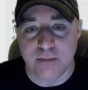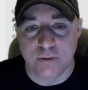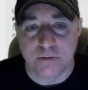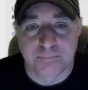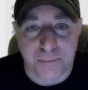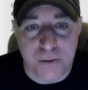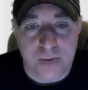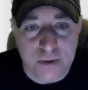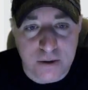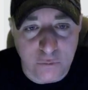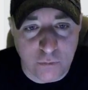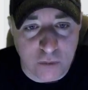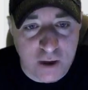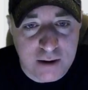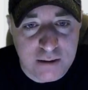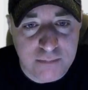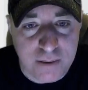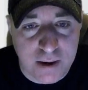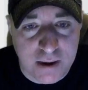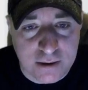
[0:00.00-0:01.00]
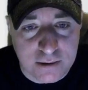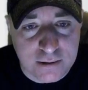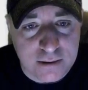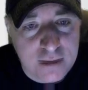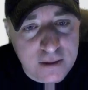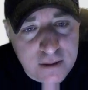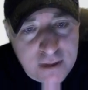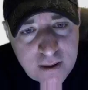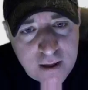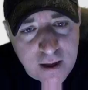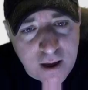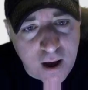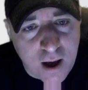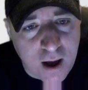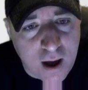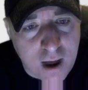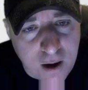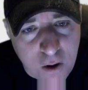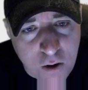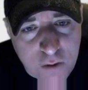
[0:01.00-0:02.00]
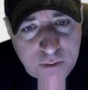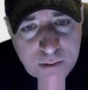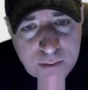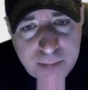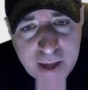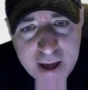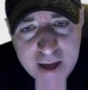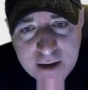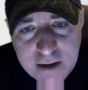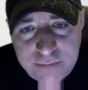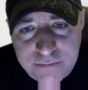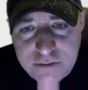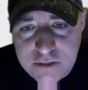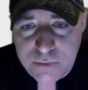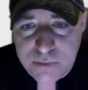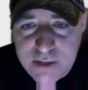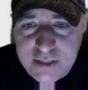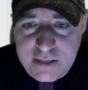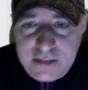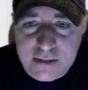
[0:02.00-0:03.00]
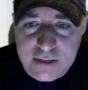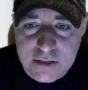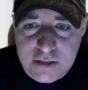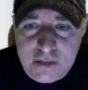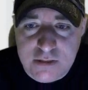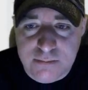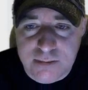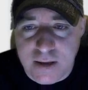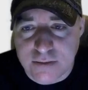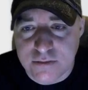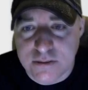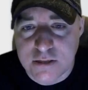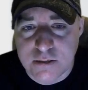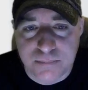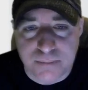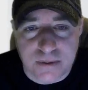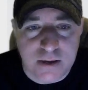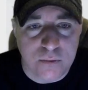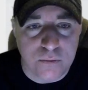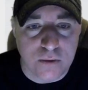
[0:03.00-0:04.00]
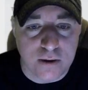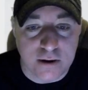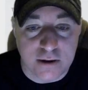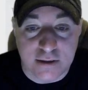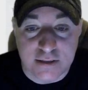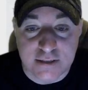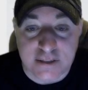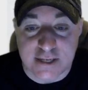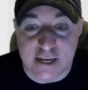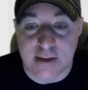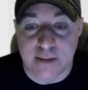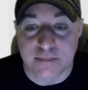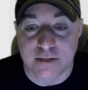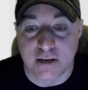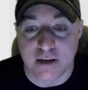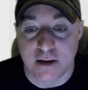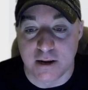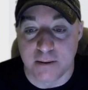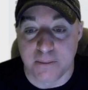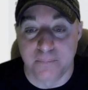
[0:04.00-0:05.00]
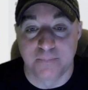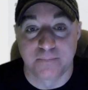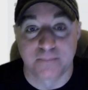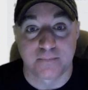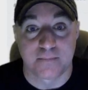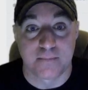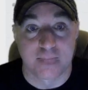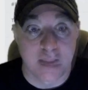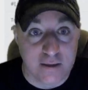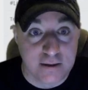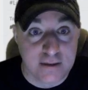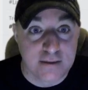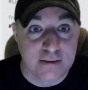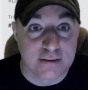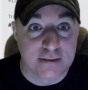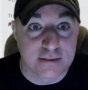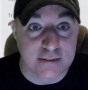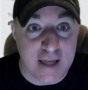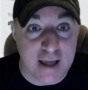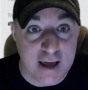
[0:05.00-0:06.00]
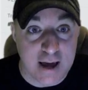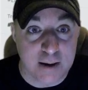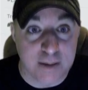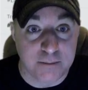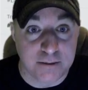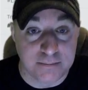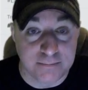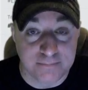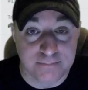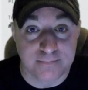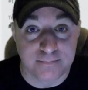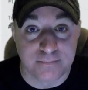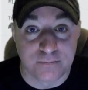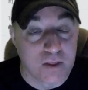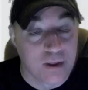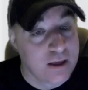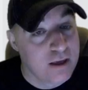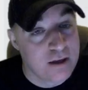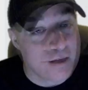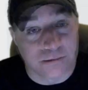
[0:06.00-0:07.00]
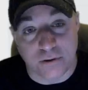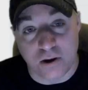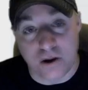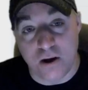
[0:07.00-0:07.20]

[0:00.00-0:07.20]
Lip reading: with broken wine bottle over a pack of sweet, delicious mountain spring water at Sam's Club. Stabbed. Mm. For